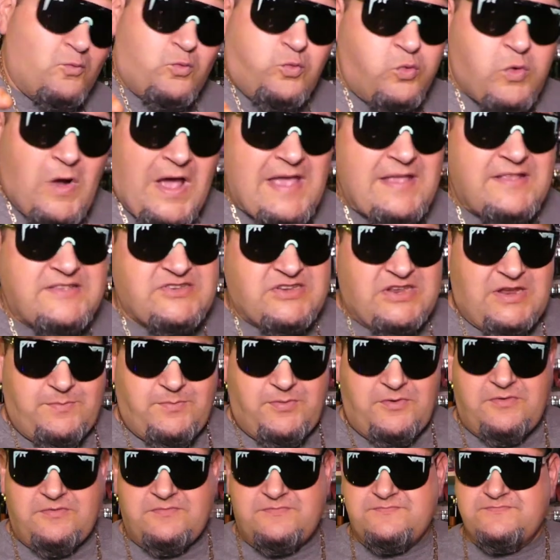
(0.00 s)
Way
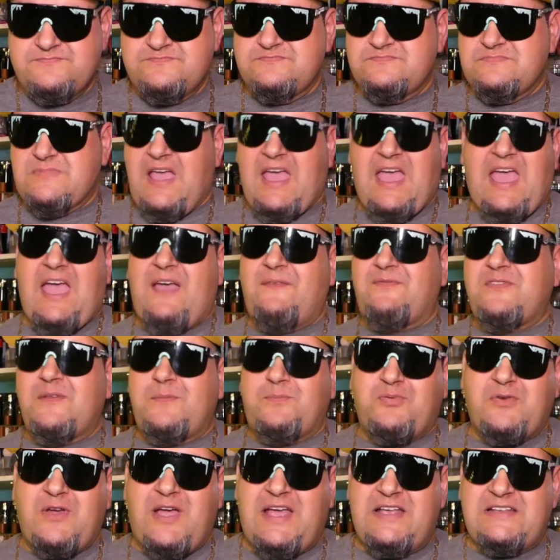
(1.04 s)
cheaper. half the
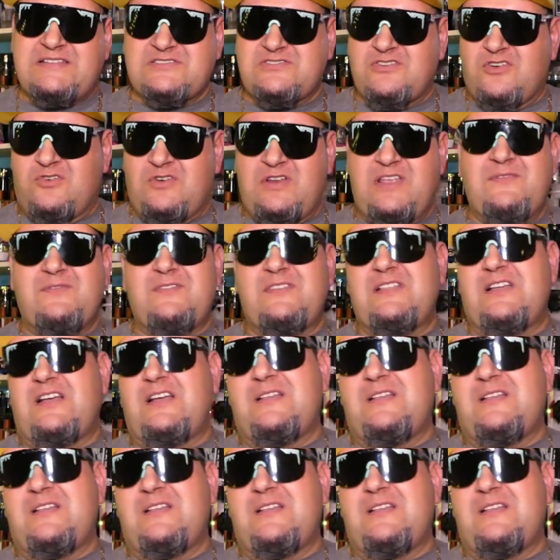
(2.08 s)
price or even